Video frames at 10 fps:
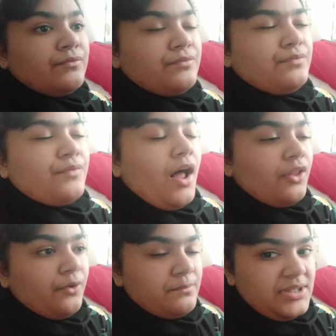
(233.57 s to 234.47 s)

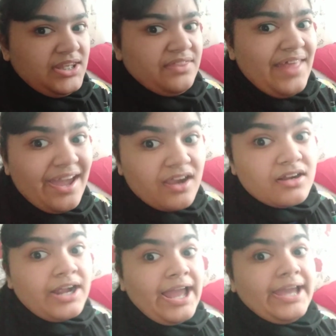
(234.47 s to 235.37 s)
follow me
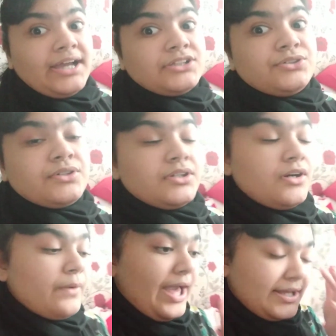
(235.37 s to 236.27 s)
there, and you can
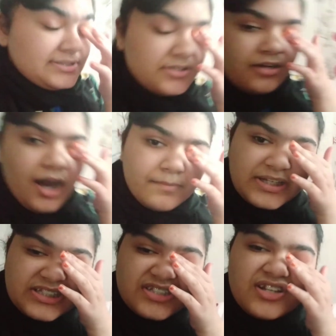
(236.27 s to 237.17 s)
go and
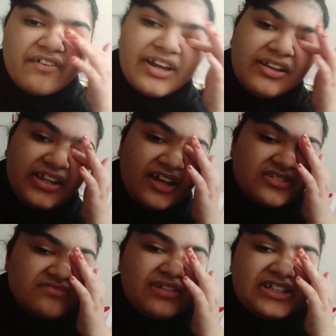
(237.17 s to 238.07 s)
comment directly
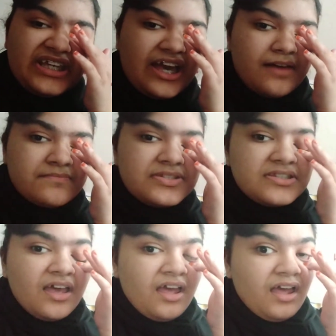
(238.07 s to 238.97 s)
on my
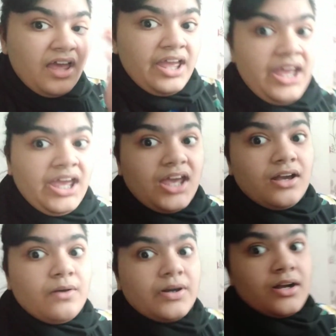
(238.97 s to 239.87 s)
DMs,
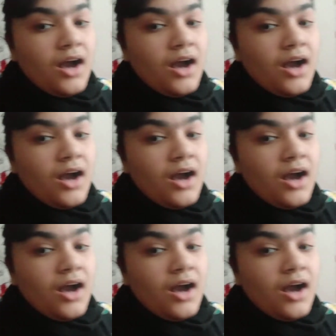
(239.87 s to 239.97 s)
and go and